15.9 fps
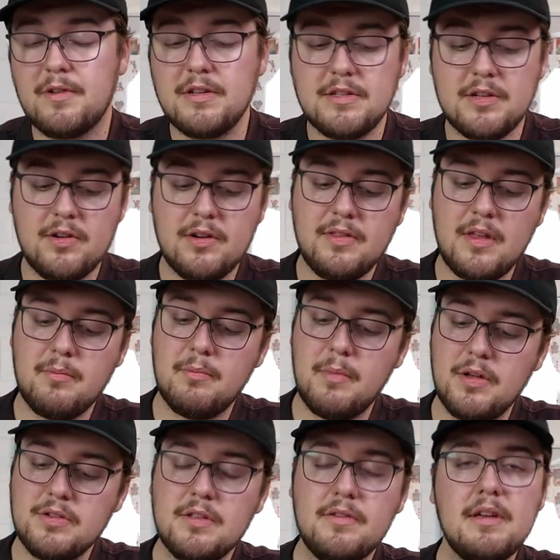considering that
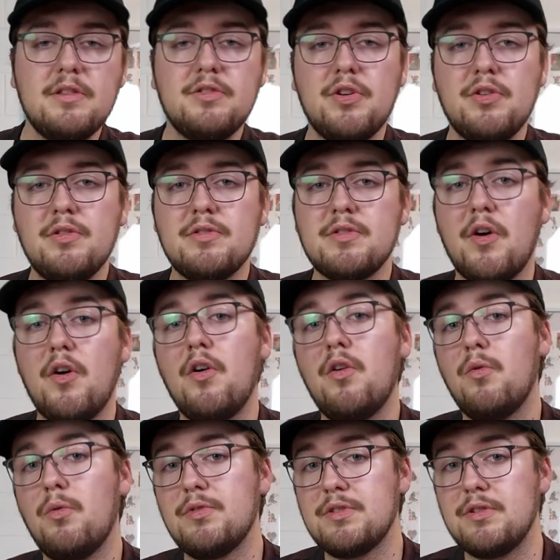most of the internals are
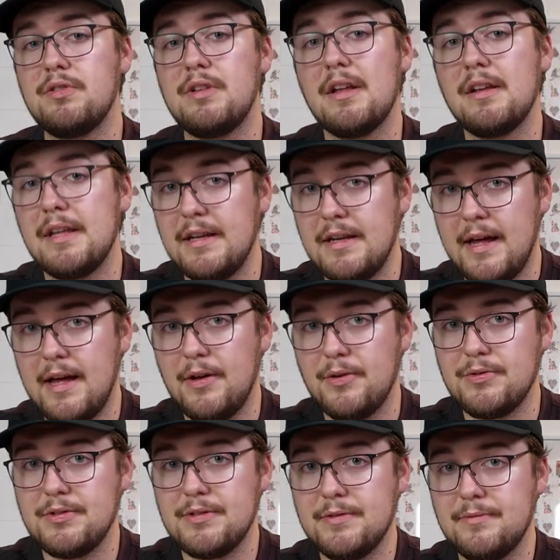also done
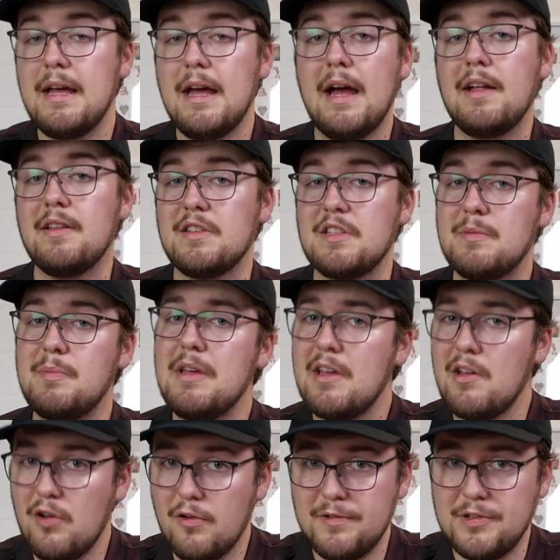in-house. And
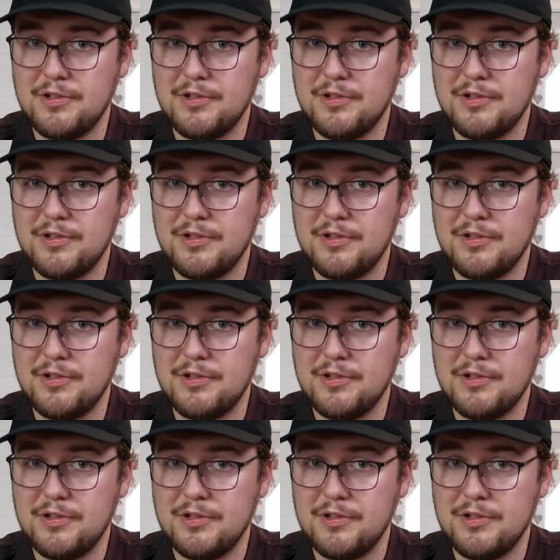speaking of